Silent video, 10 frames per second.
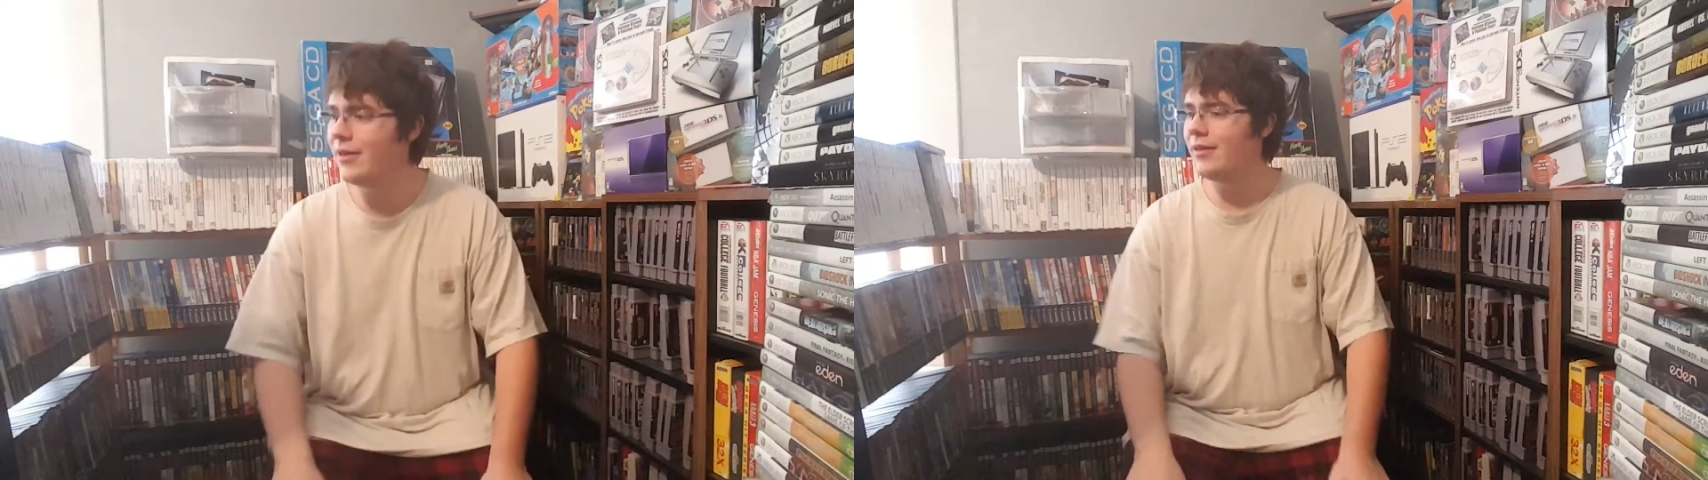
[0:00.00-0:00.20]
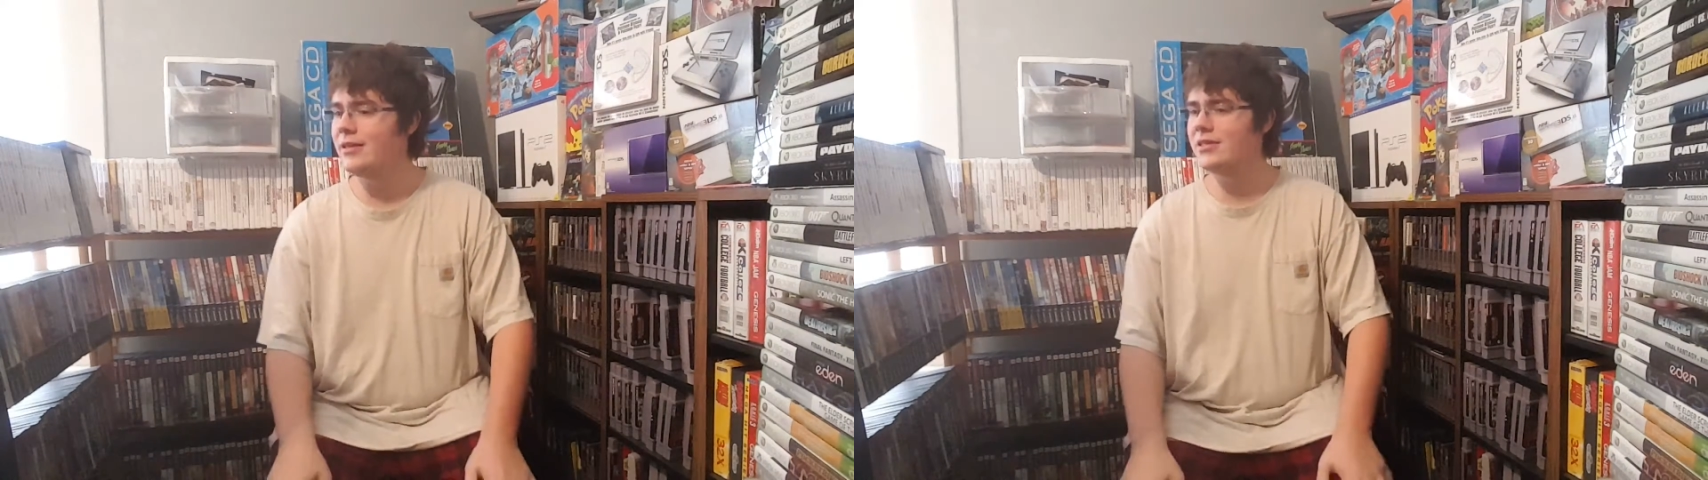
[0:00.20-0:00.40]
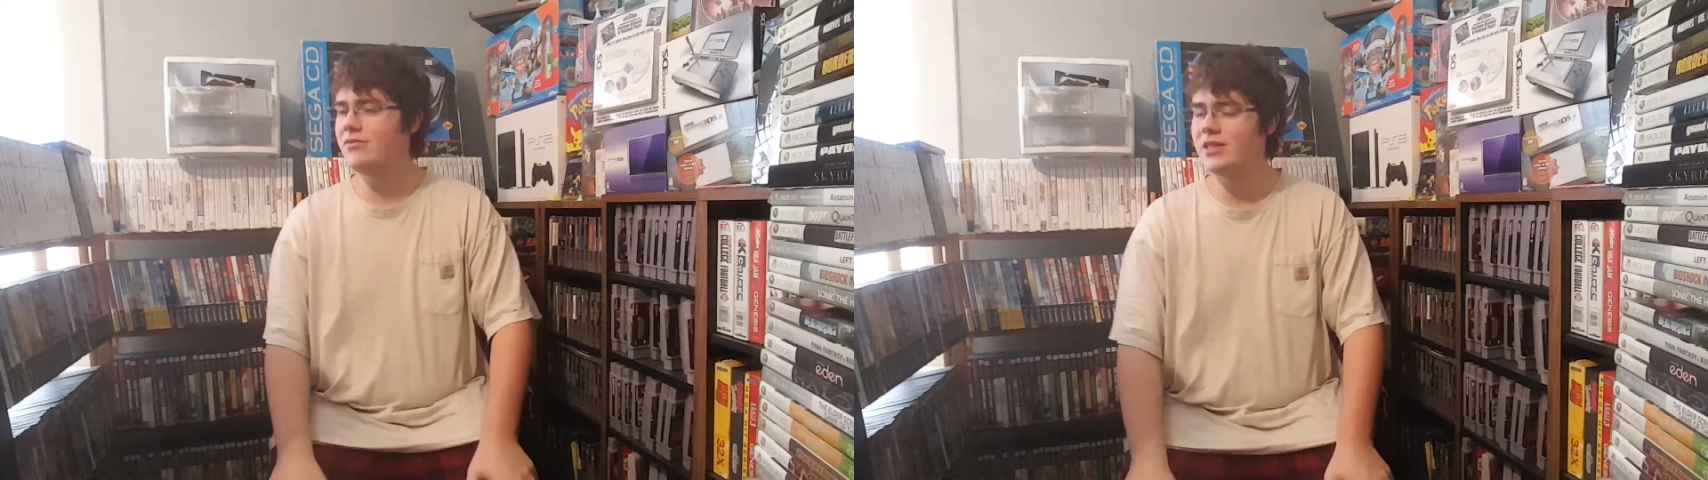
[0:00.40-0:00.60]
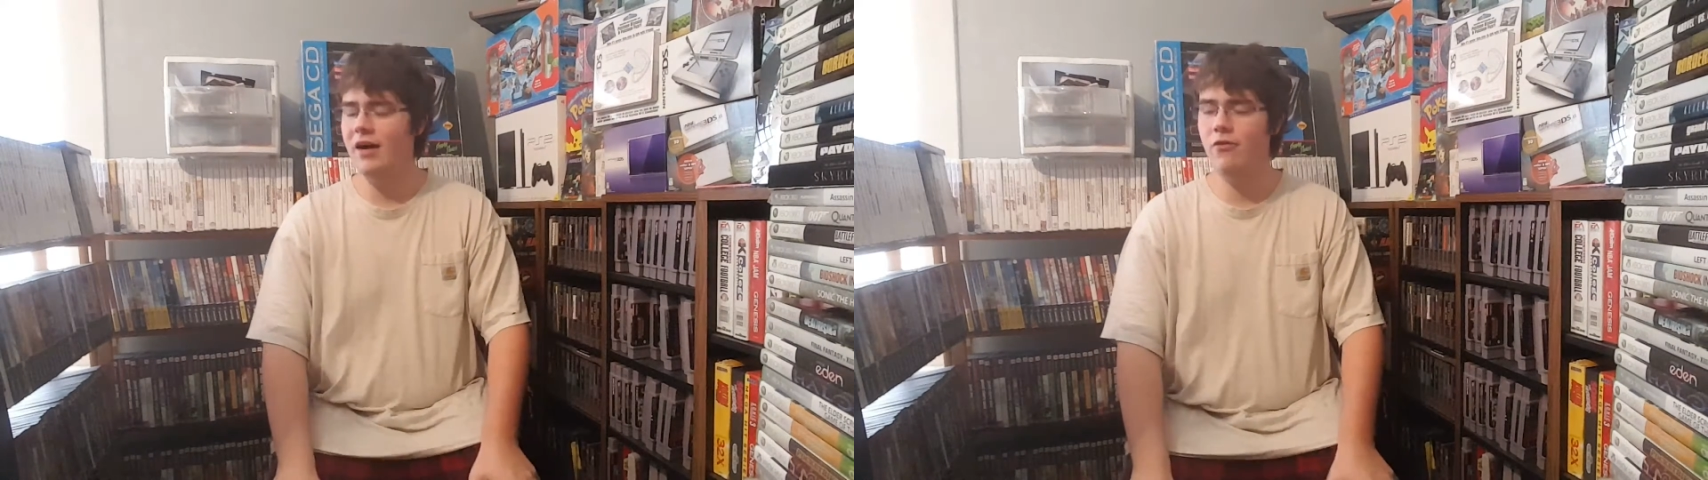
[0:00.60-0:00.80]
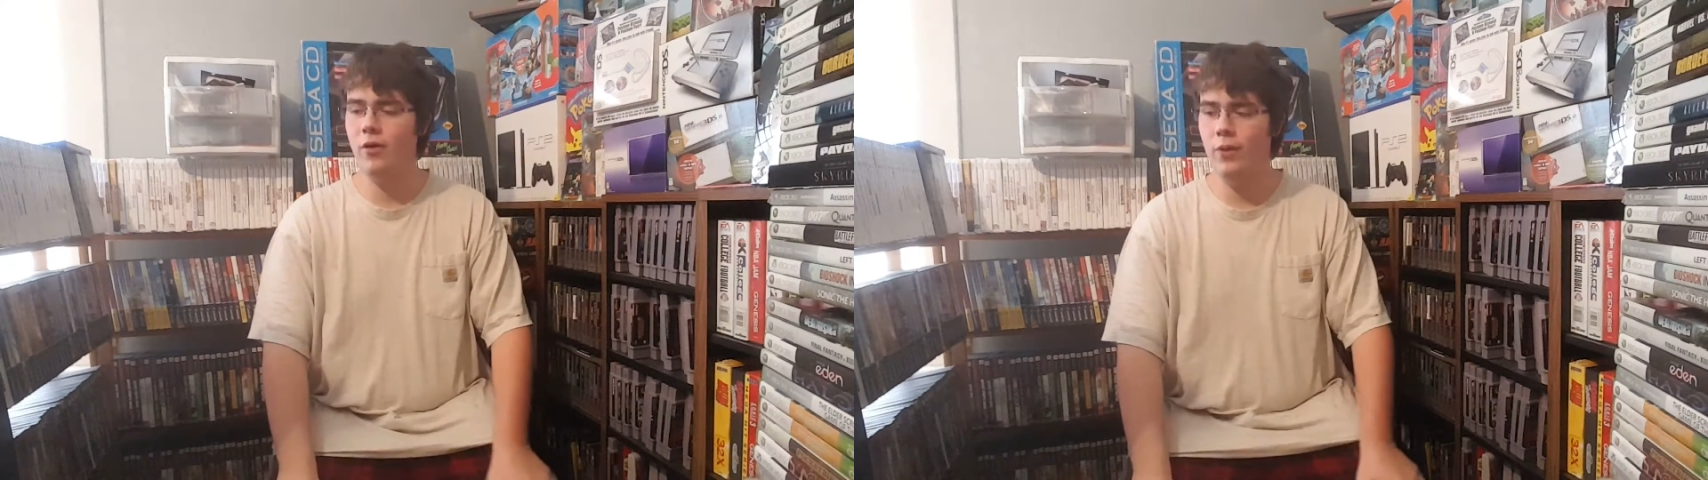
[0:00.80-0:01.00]
the list of
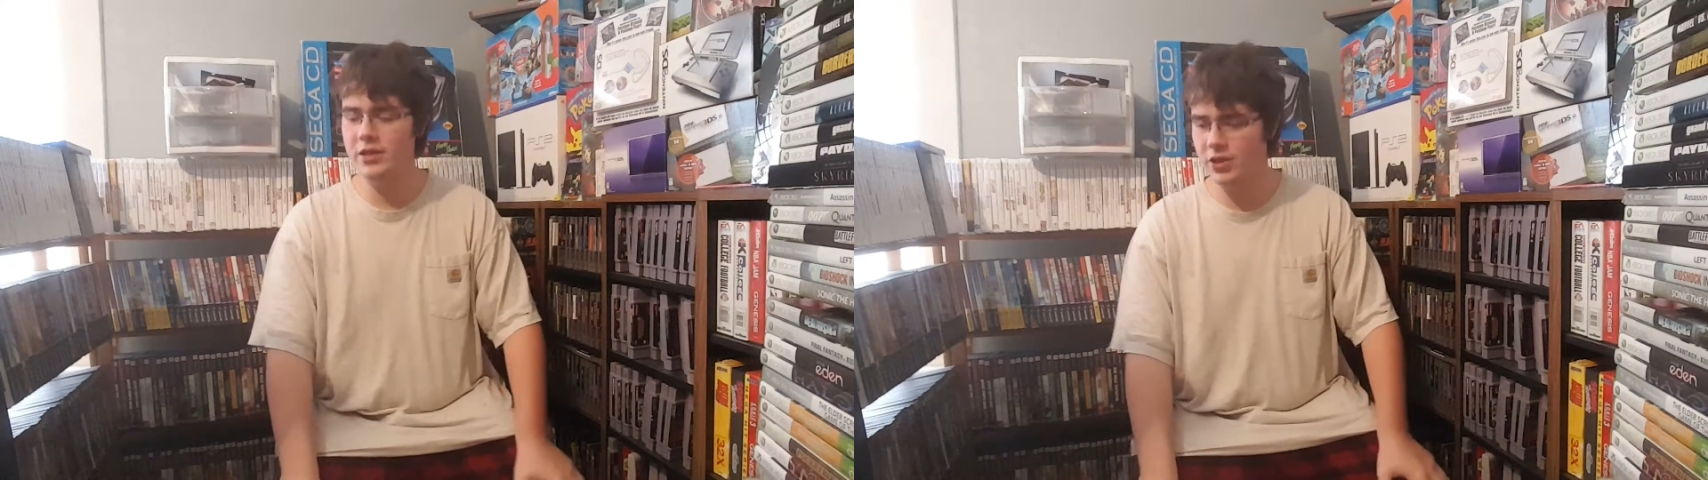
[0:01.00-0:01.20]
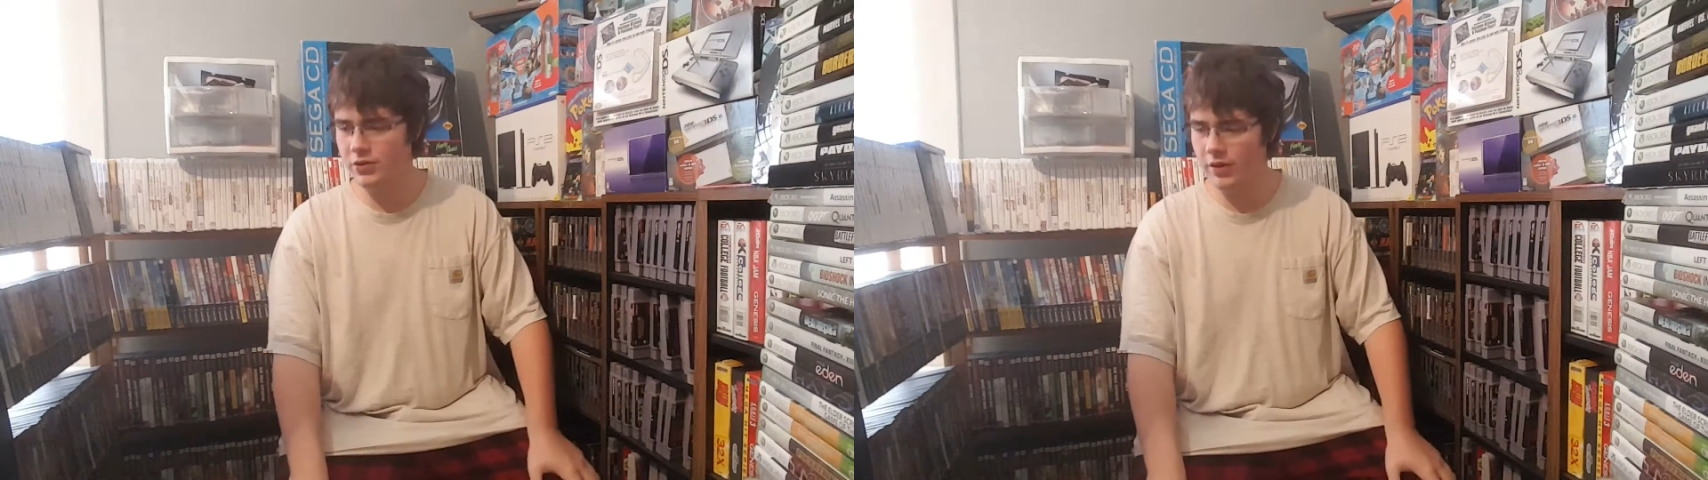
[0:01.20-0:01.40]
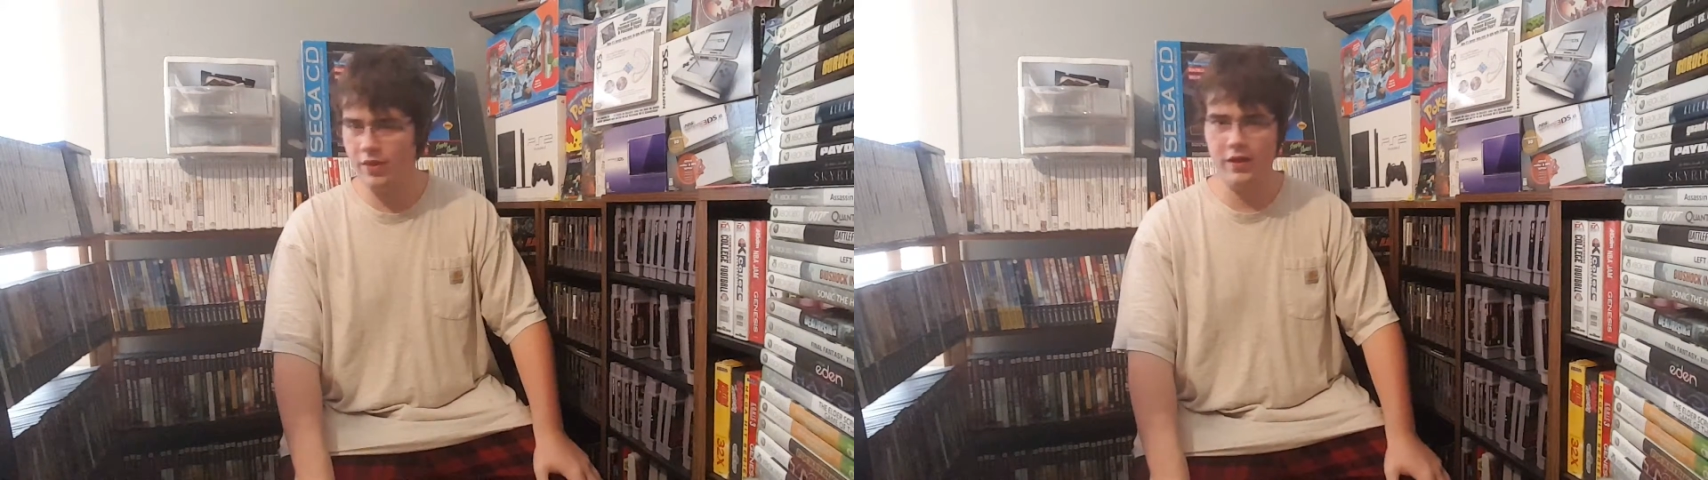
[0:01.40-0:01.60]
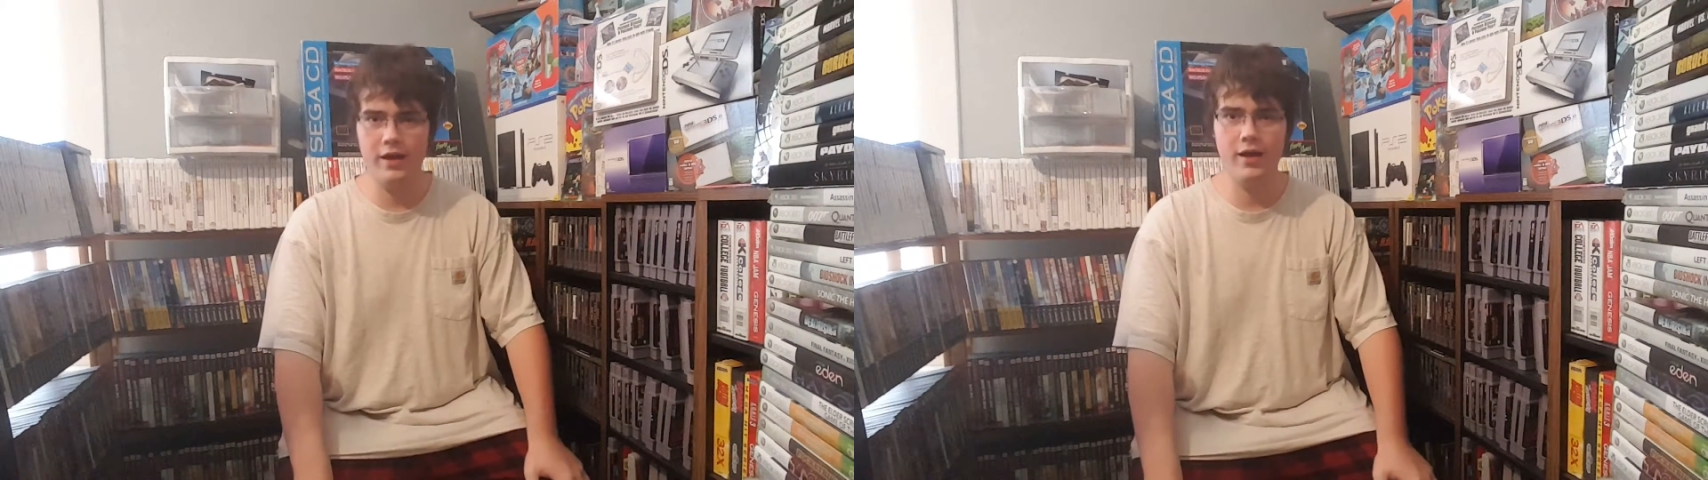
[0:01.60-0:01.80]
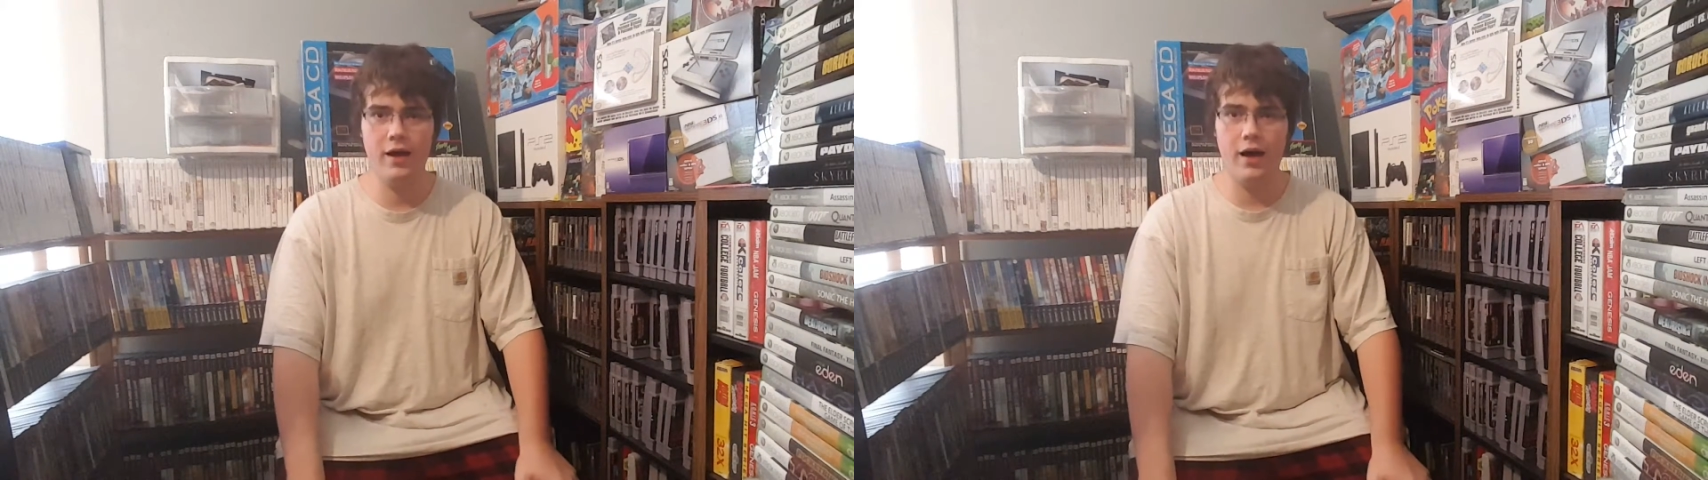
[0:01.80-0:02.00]
stuff, we went to
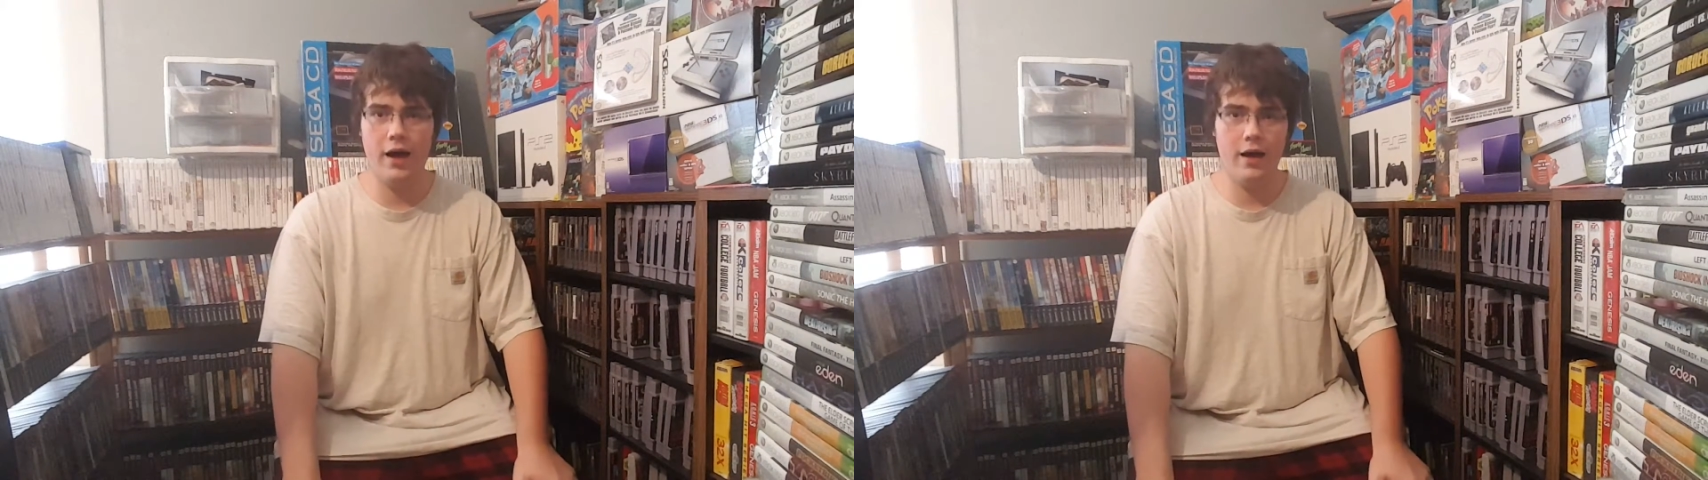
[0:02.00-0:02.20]
the